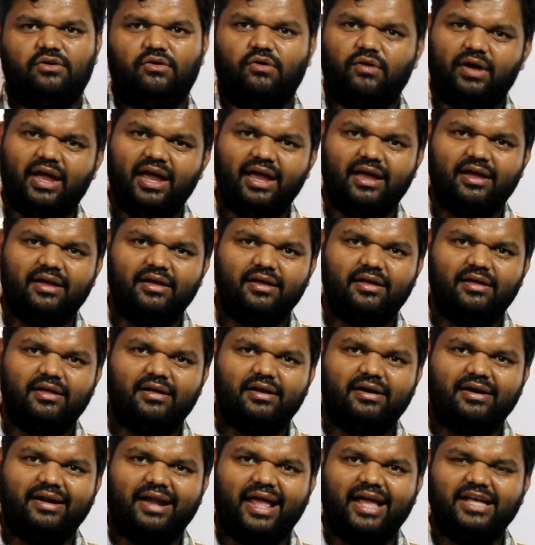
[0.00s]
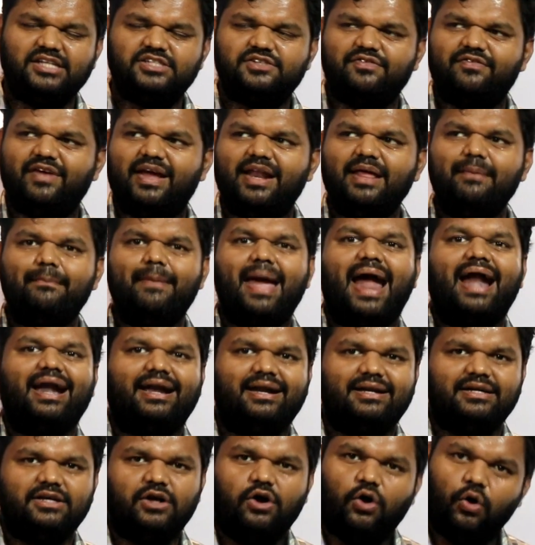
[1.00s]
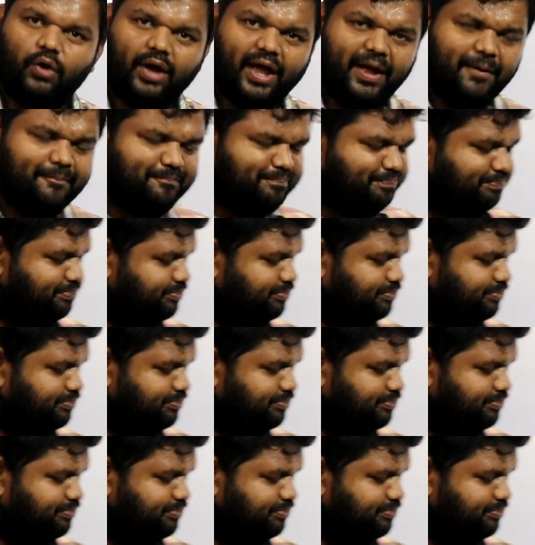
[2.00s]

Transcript: Okay, taste very bad. Okay,